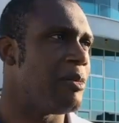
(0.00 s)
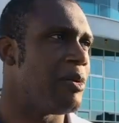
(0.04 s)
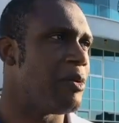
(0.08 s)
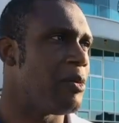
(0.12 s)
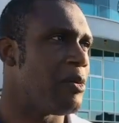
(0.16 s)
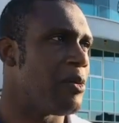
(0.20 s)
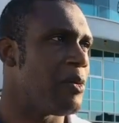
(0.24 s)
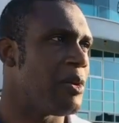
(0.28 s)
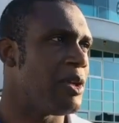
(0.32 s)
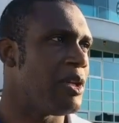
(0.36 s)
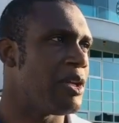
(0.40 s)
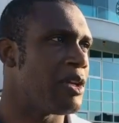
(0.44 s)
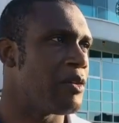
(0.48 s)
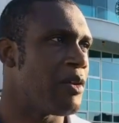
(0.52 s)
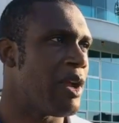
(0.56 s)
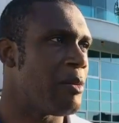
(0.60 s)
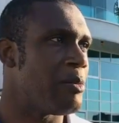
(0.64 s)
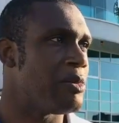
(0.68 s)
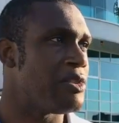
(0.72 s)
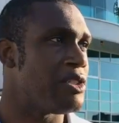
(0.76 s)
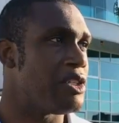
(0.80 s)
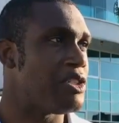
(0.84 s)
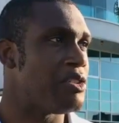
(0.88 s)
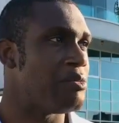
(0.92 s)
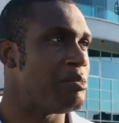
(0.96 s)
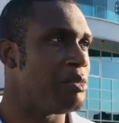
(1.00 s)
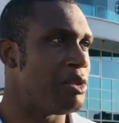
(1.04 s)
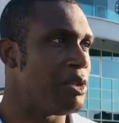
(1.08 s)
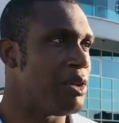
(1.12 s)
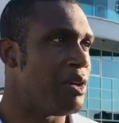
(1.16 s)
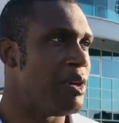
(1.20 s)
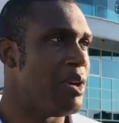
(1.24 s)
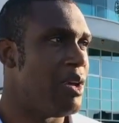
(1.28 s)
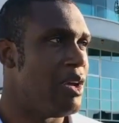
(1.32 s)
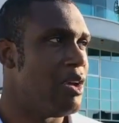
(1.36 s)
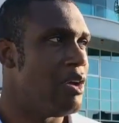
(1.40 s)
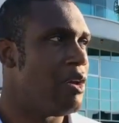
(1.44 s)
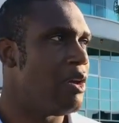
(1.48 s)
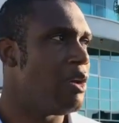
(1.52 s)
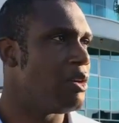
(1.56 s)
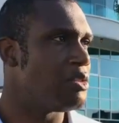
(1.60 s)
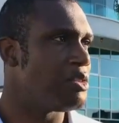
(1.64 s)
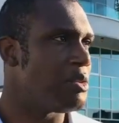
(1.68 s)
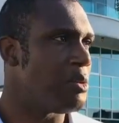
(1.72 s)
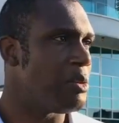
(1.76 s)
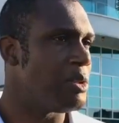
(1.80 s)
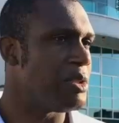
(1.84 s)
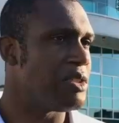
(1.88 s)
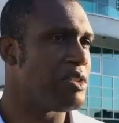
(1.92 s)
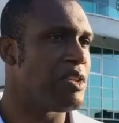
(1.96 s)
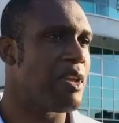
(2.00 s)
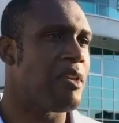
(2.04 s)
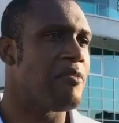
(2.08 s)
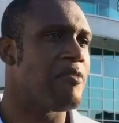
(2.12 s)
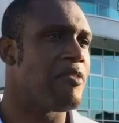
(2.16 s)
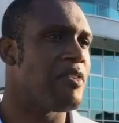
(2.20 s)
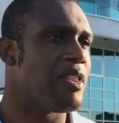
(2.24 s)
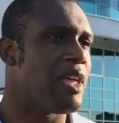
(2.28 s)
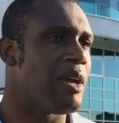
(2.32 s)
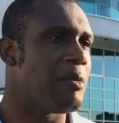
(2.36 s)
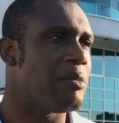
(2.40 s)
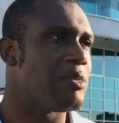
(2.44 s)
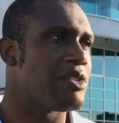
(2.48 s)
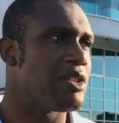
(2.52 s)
We weren't in a great position, but also it was the same for them.